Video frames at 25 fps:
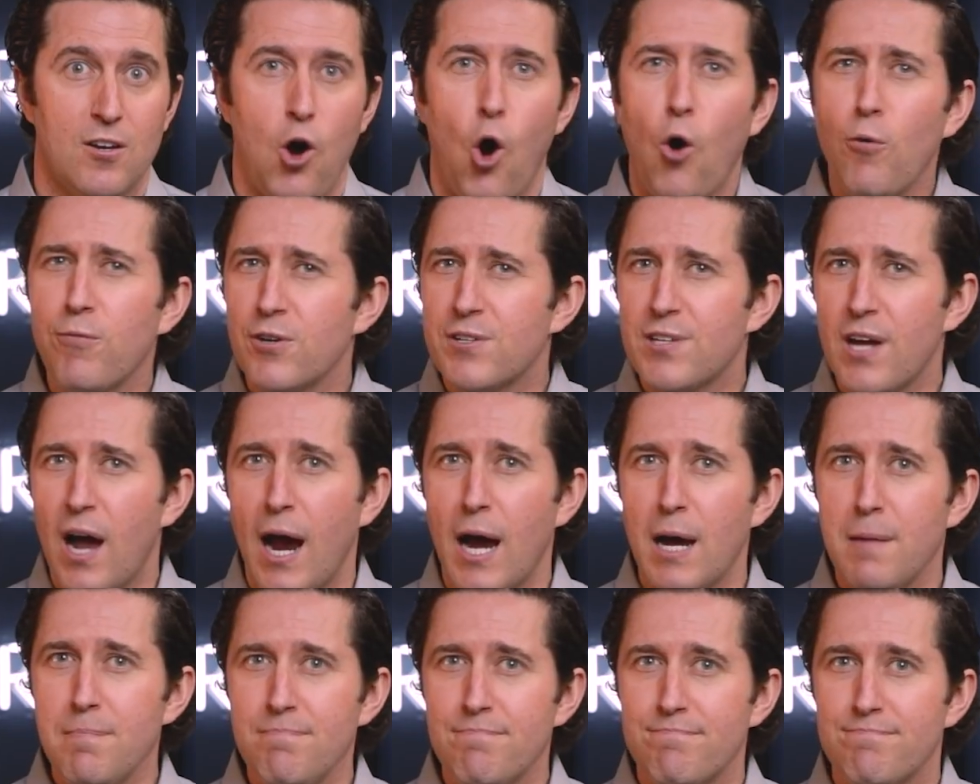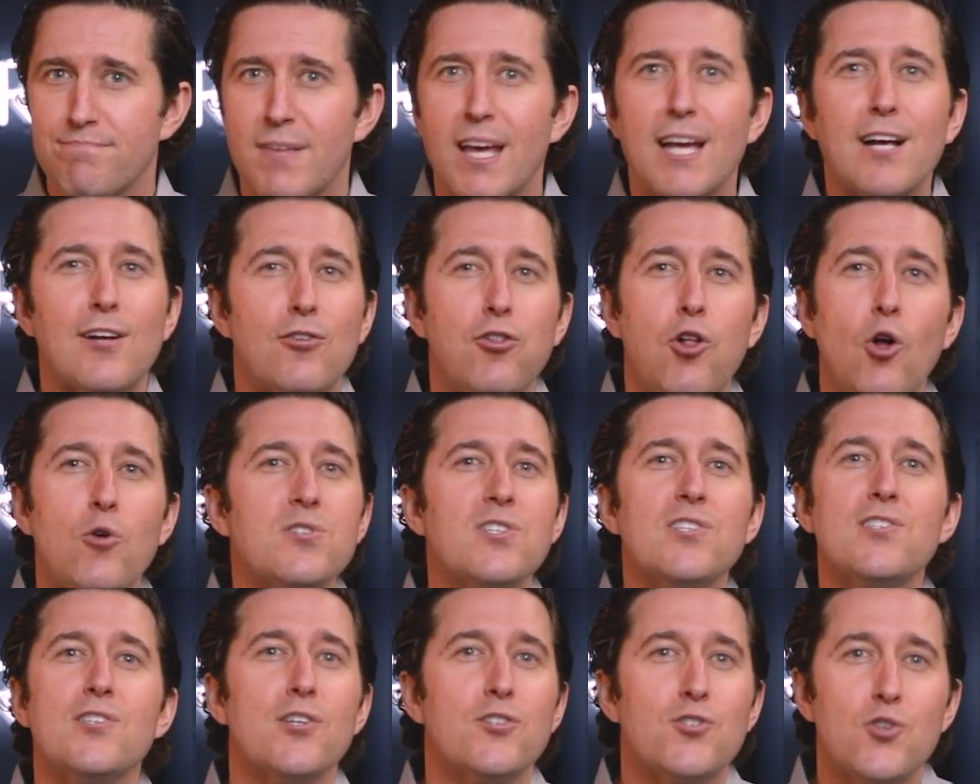Over time, it
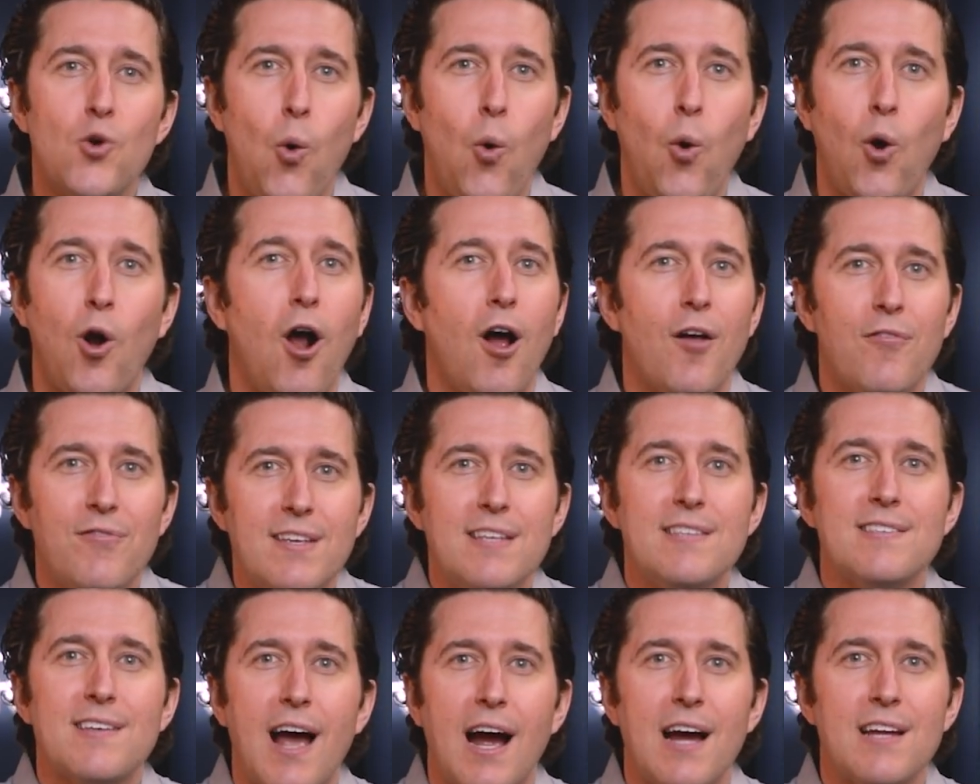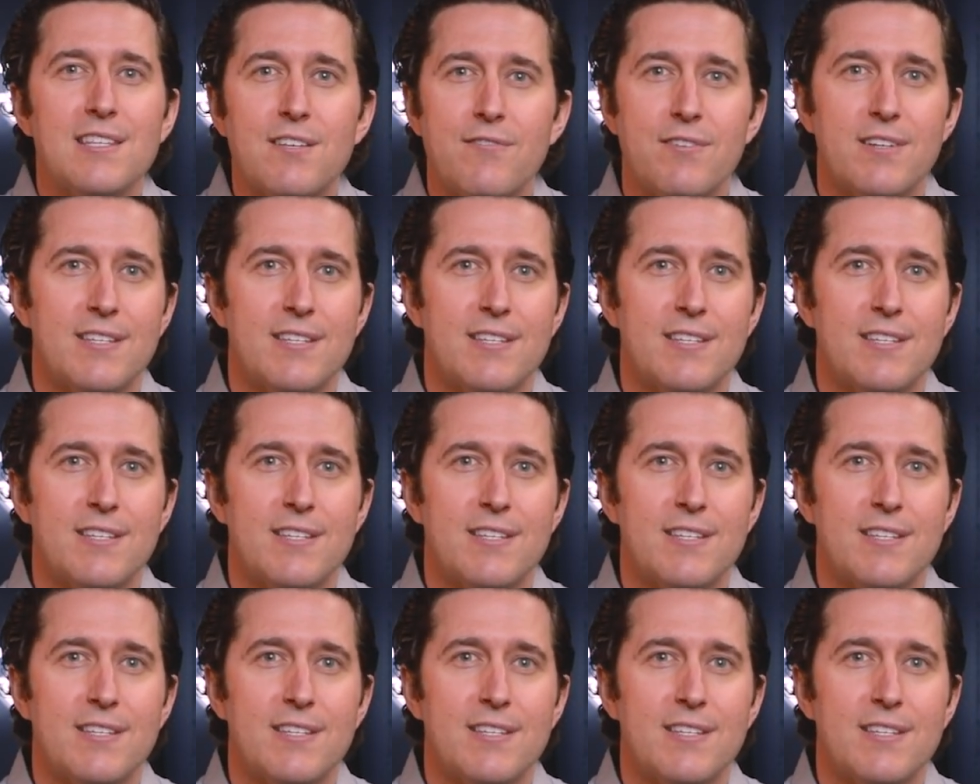closes the door on these kinds of